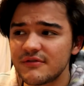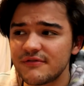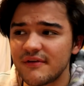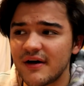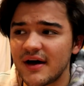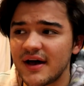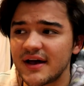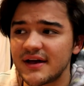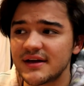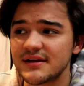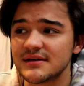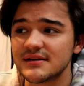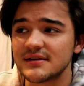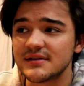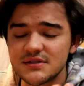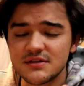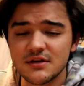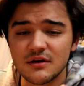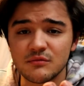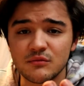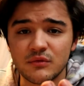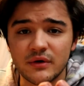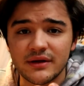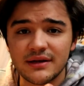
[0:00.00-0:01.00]
to find
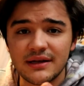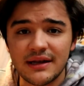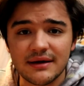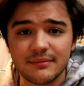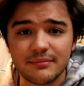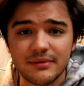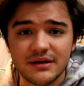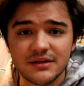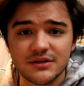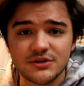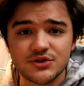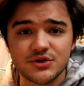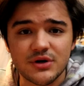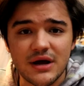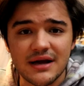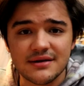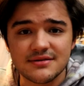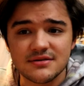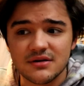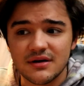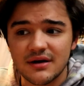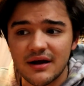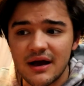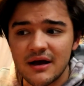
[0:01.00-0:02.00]
someone, like, by the
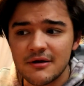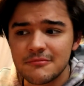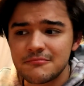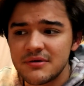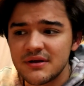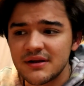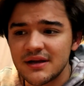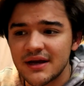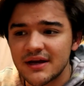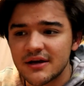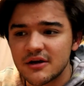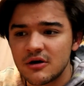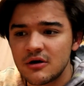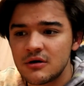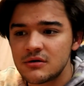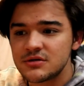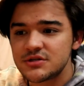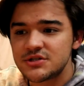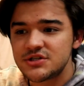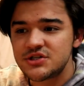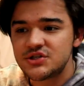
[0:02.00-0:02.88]
tractor, I'd be like, oh